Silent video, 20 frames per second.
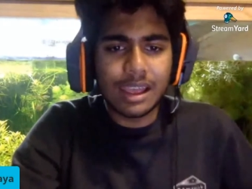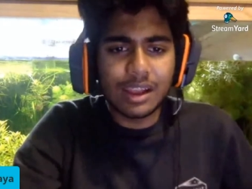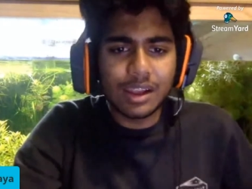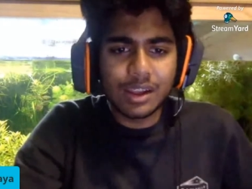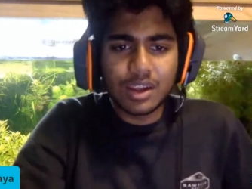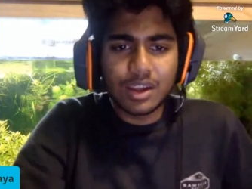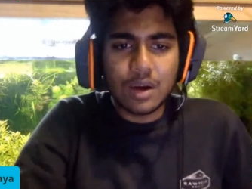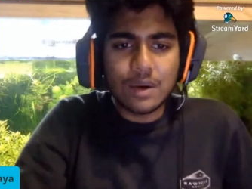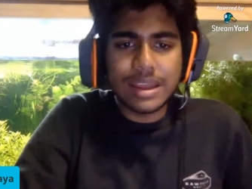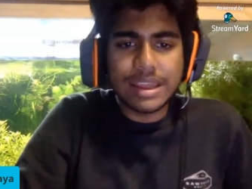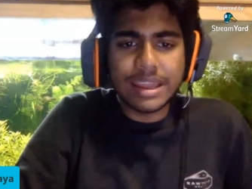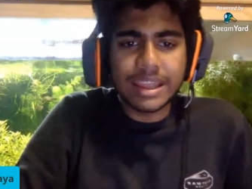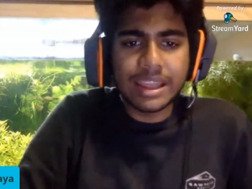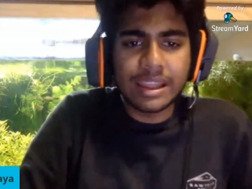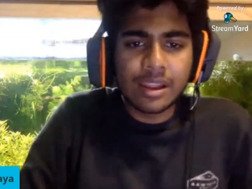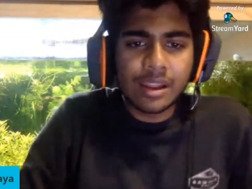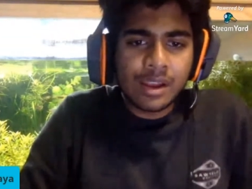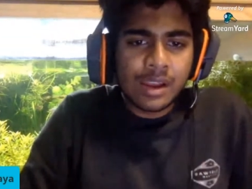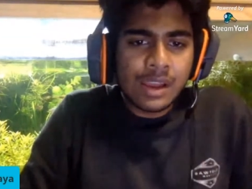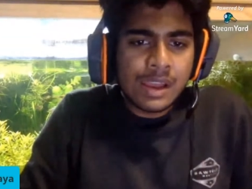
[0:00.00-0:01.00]
going
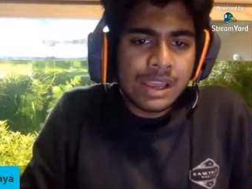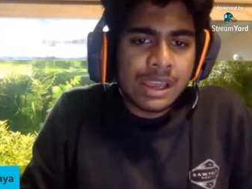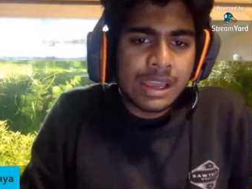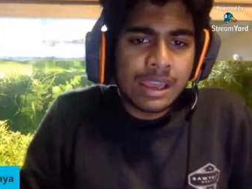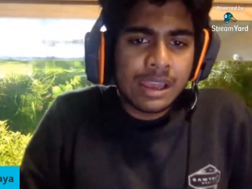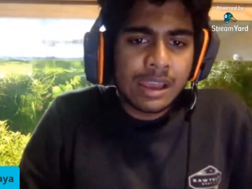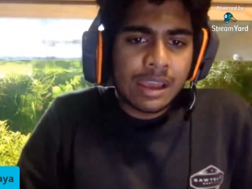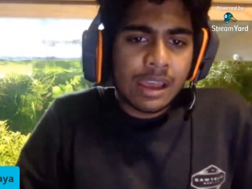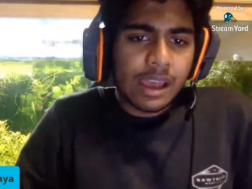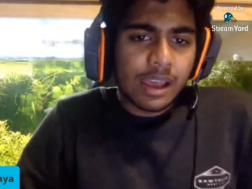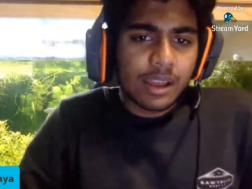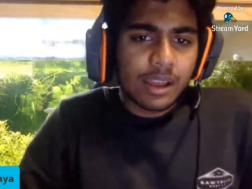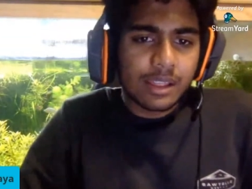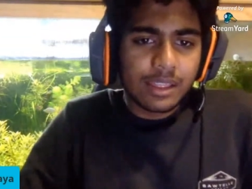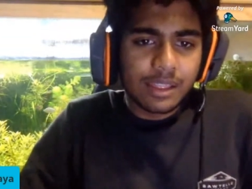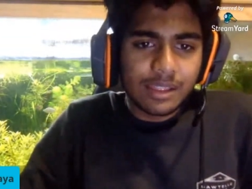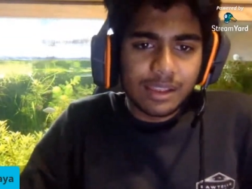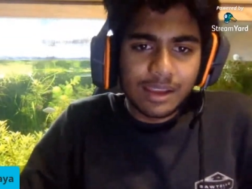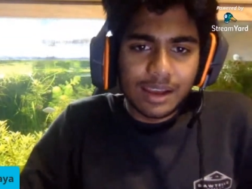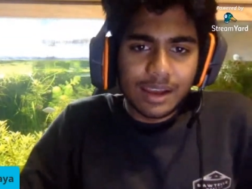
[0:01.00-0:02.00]

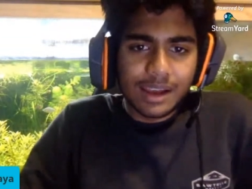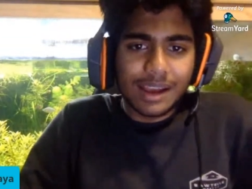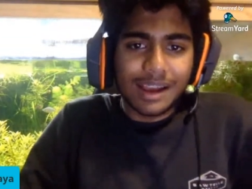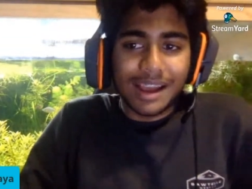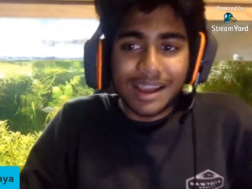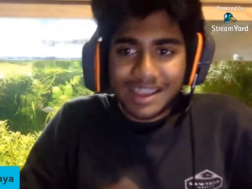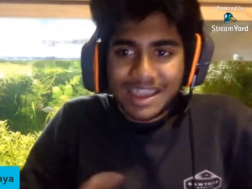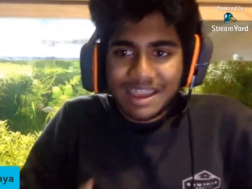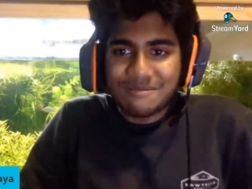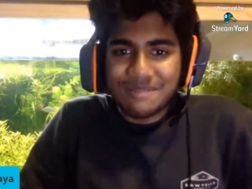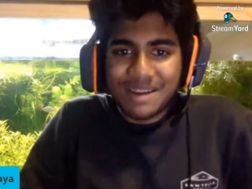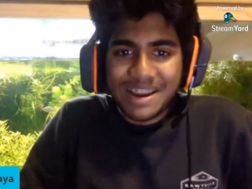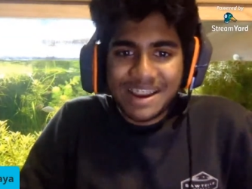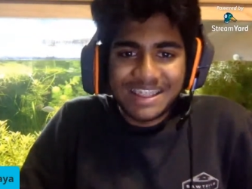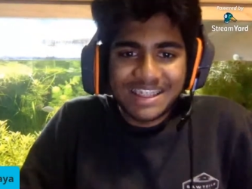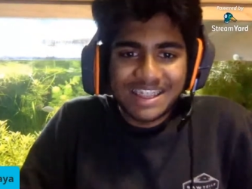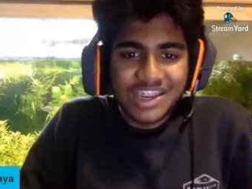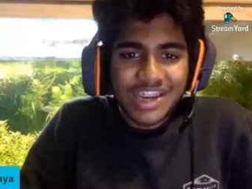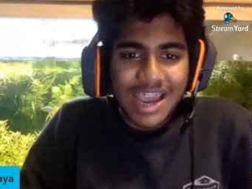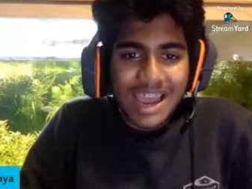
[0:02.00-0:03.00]
again, reading
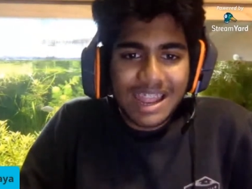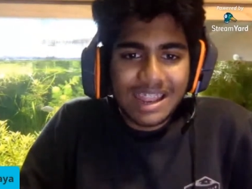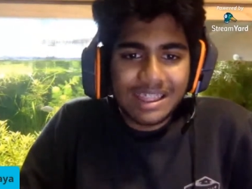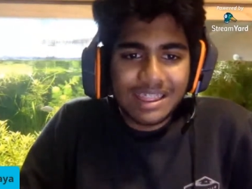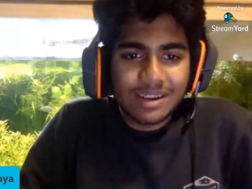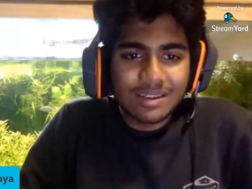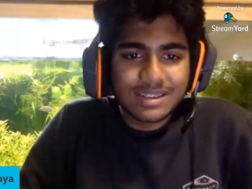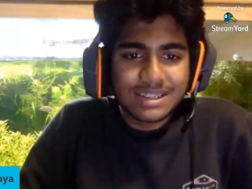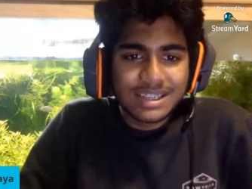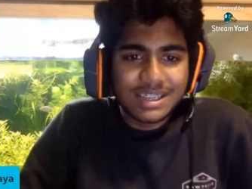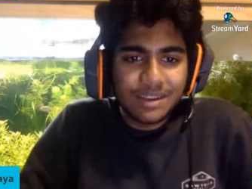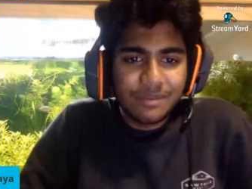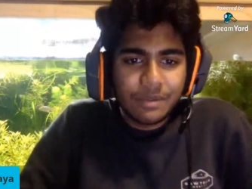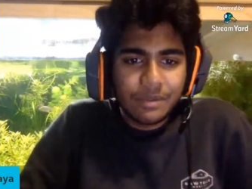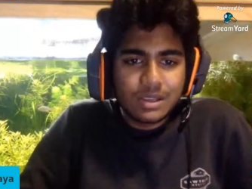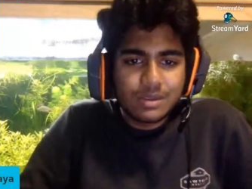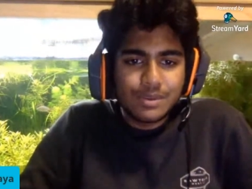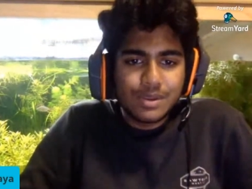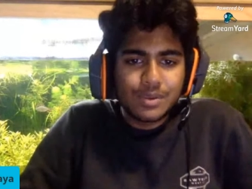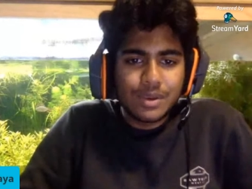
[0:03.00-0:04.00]
the chat, there is a
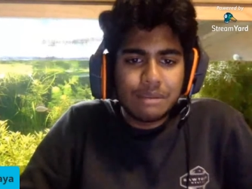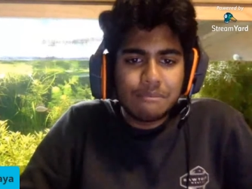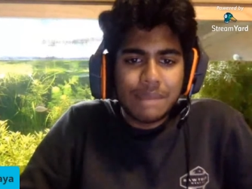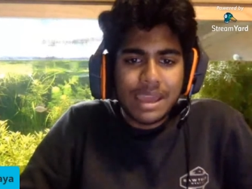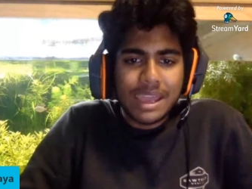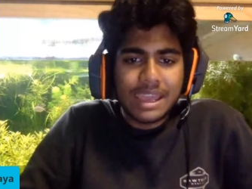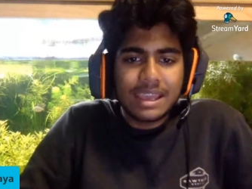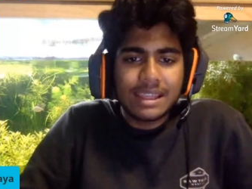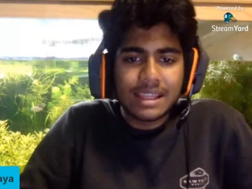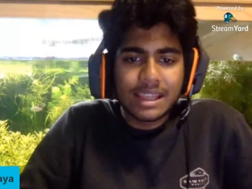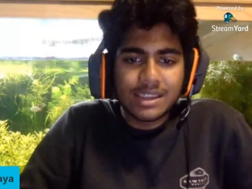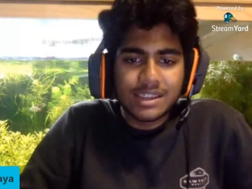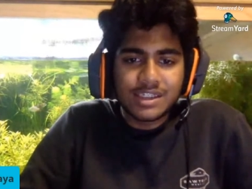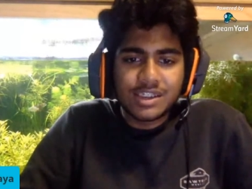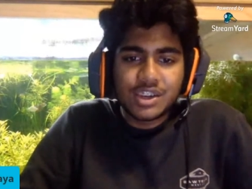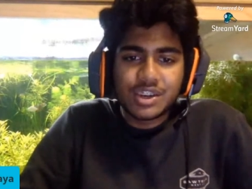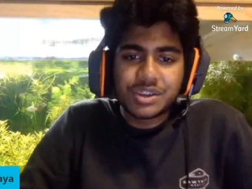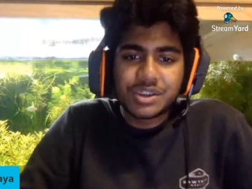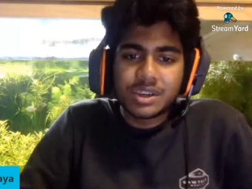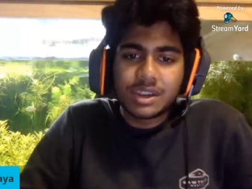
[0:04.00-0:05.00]
difference between making that
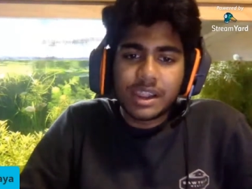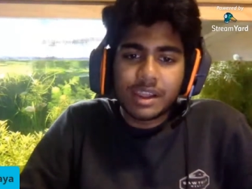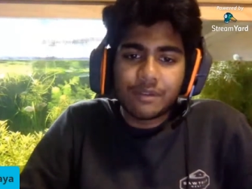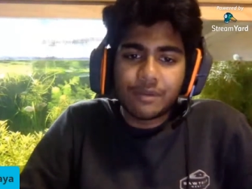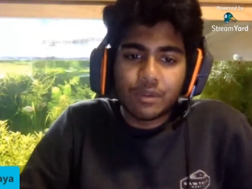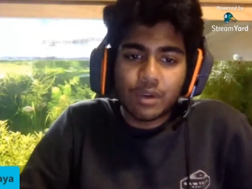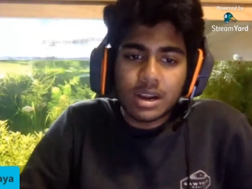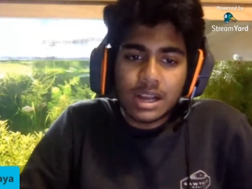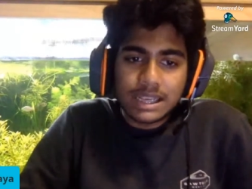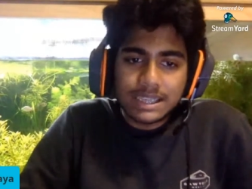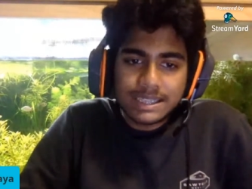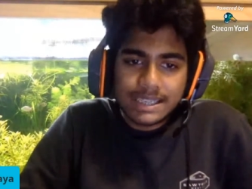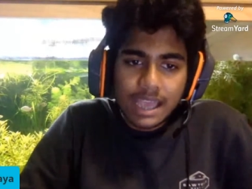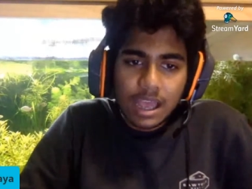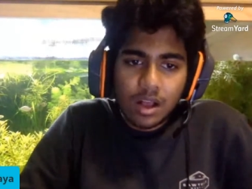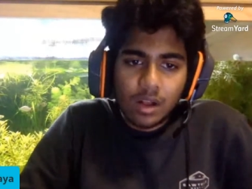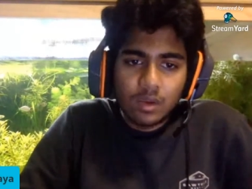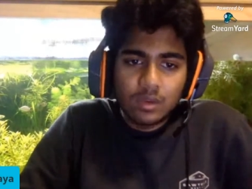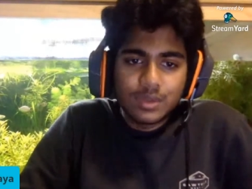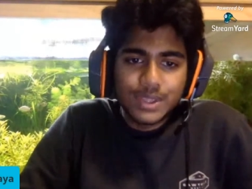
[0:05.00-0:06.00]
decision for
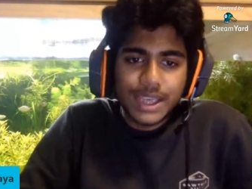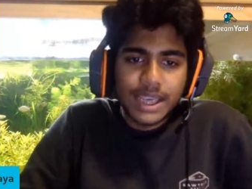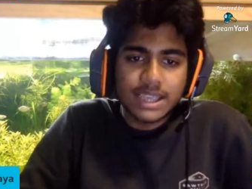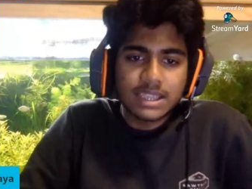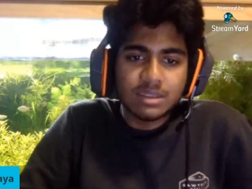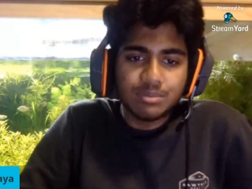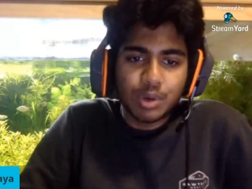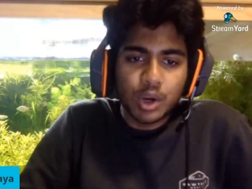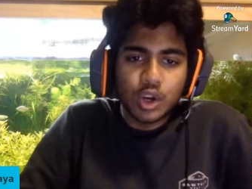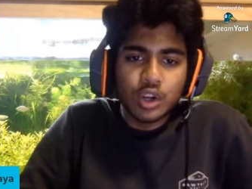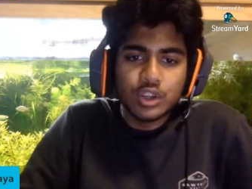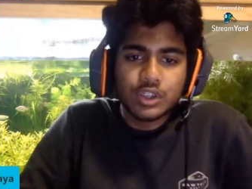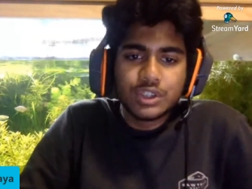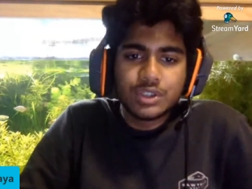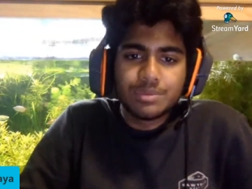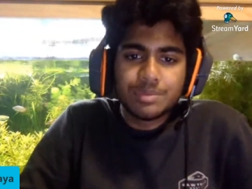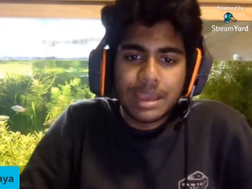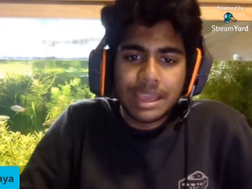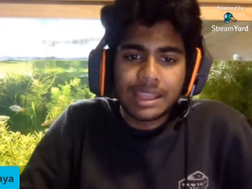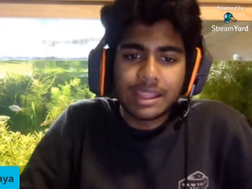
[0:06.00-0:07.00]
ourselves as opposed
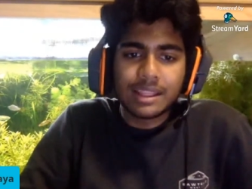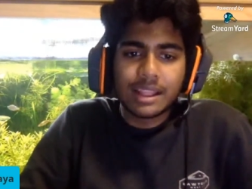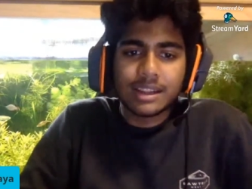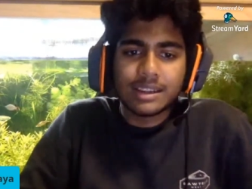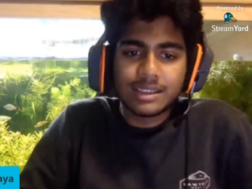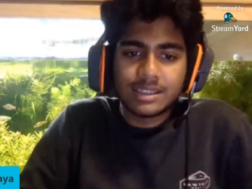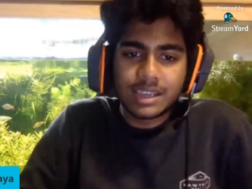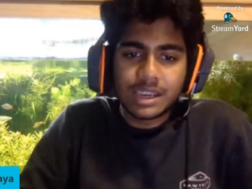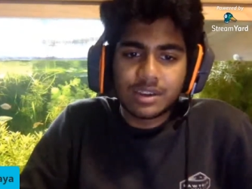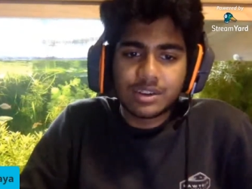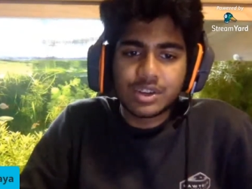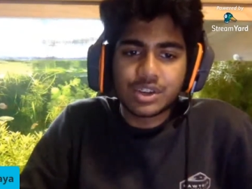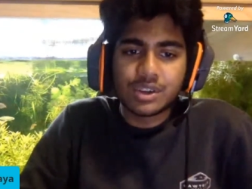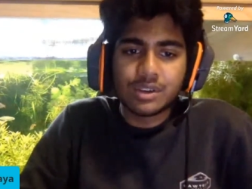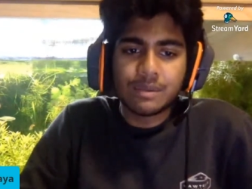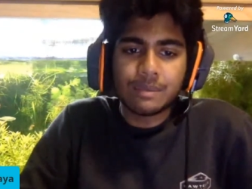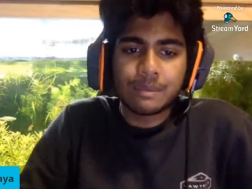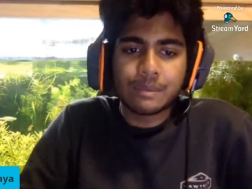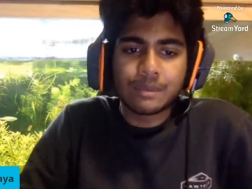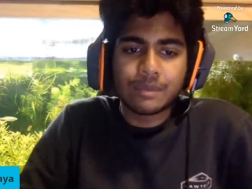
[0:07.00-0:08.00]
to making that
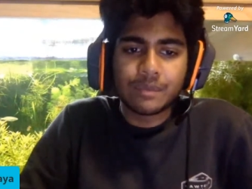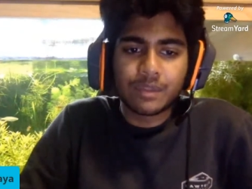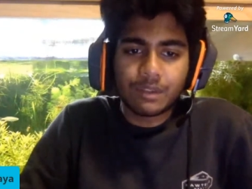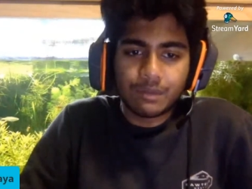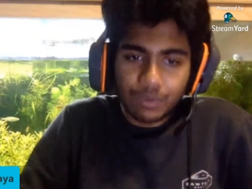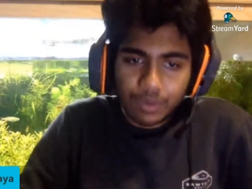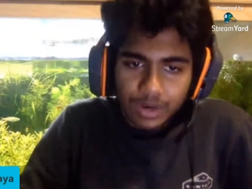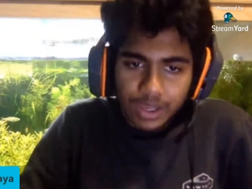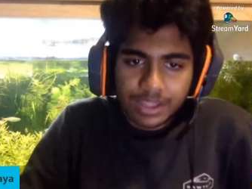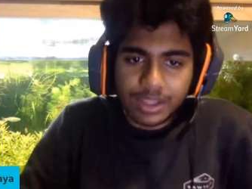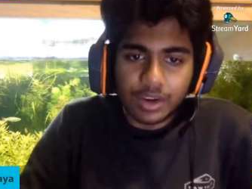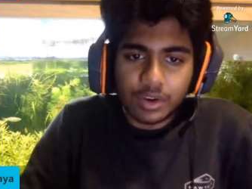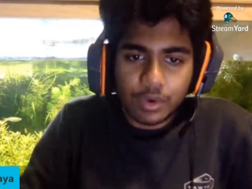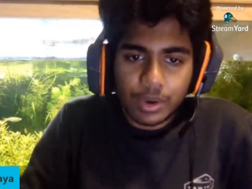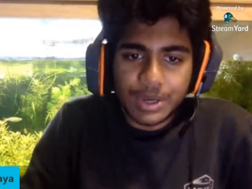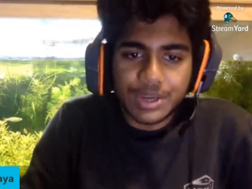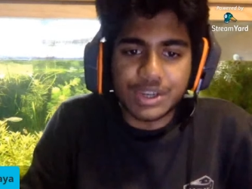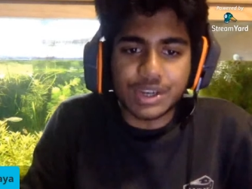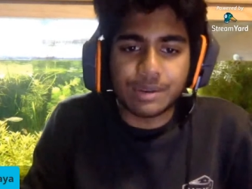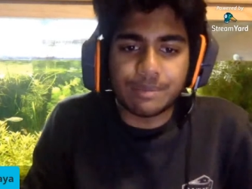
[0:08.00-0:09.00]
decision for another
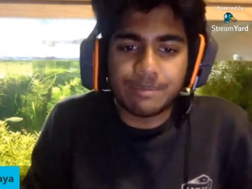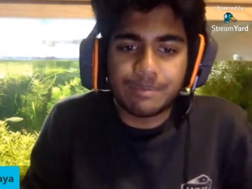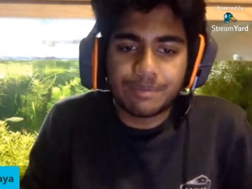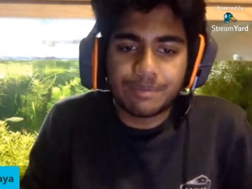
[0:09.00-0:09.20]
creature.